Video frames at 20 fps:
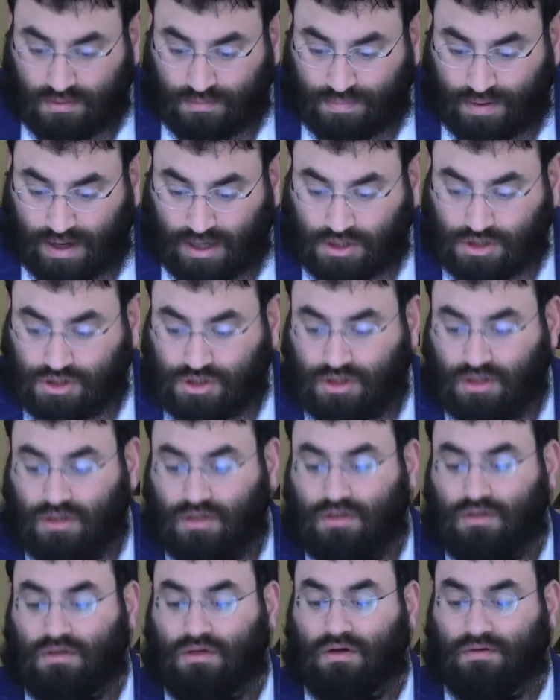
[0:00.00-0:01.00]

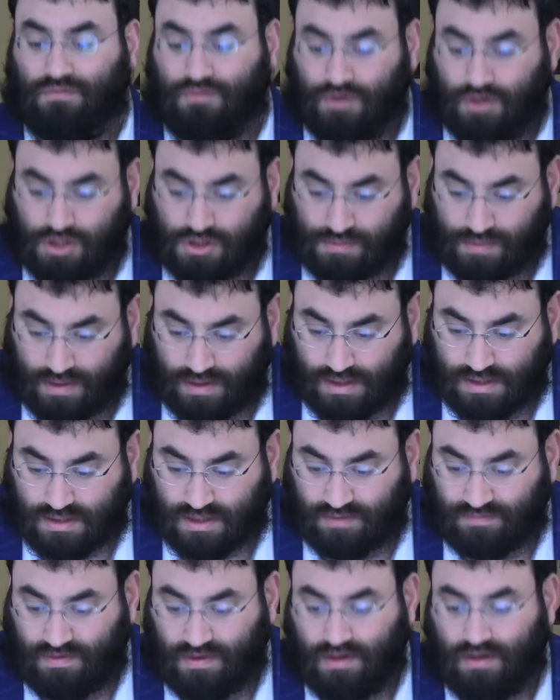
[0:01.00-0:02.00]
parsha of Krishma needs
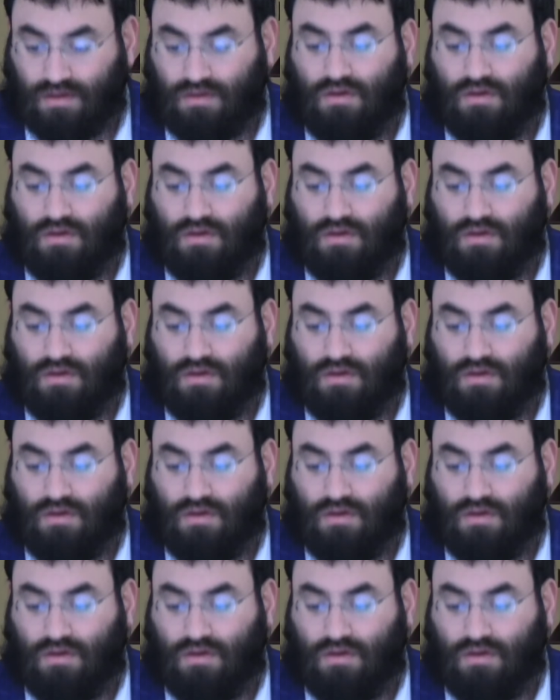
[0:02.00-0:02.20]
kavana.